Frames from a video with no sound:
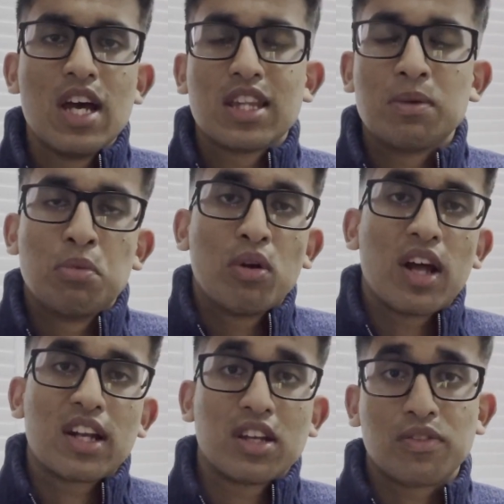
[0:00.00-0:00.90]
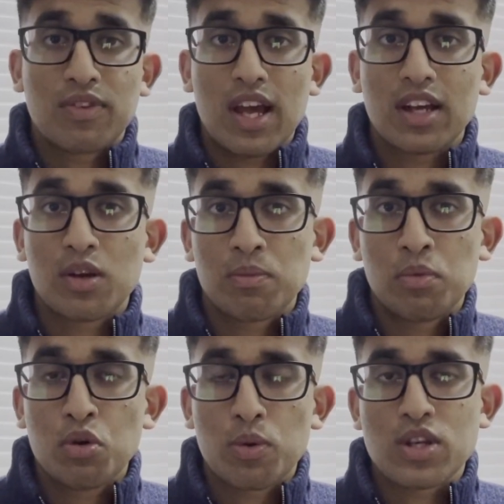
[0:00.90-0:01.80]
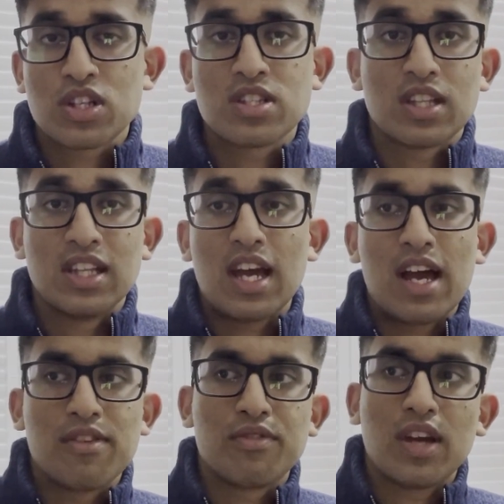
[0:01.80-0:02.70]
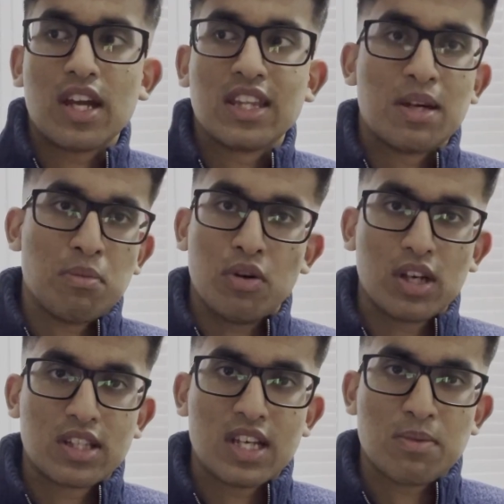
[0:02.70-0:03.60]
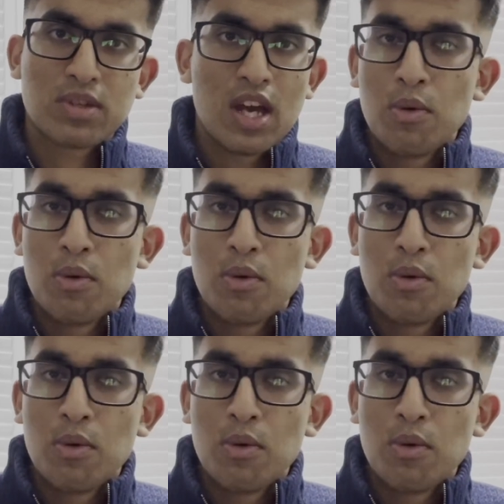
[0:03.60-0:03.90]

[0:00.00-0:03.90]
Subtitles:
they're more likely to flag more questions than they have in their mock exams,